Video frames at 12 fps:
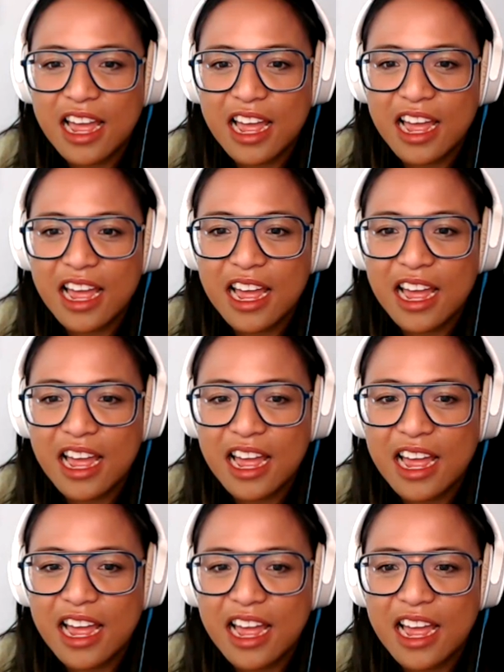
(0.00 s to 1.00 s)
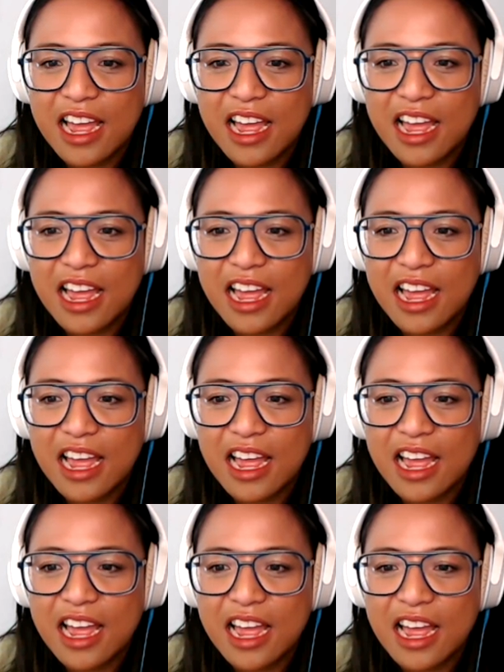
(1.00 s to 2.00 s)

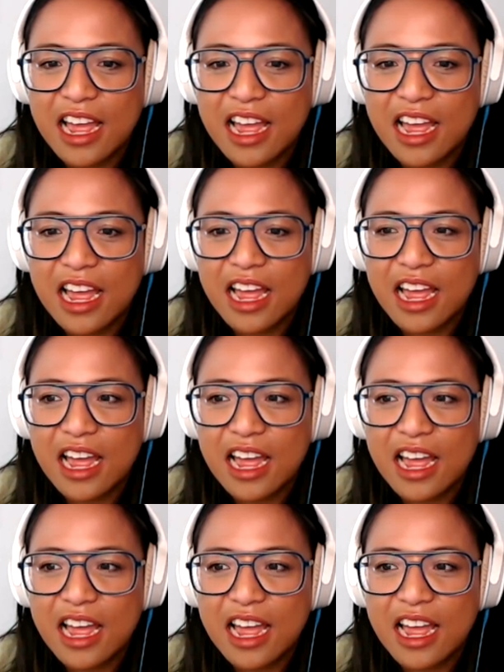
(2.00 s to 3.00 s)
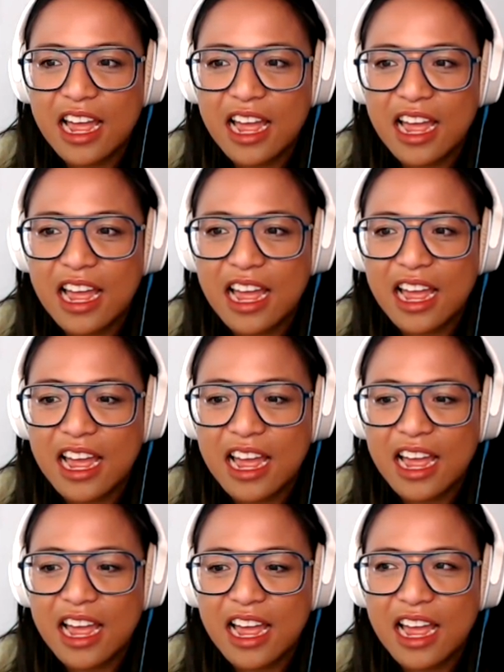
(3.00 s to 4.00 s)

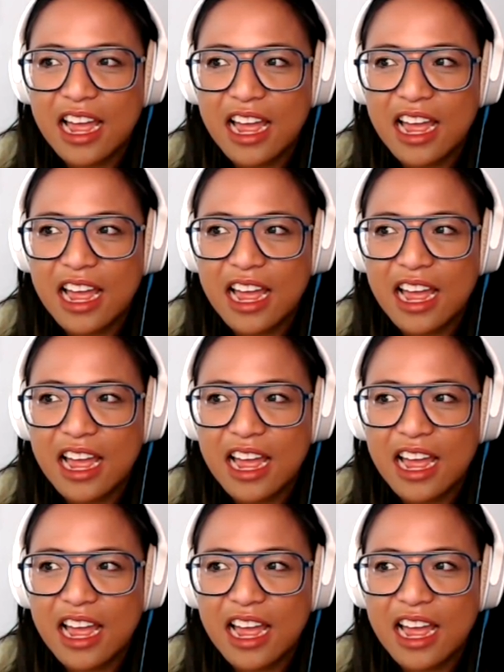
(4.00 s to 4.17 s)
The person shown says nothing.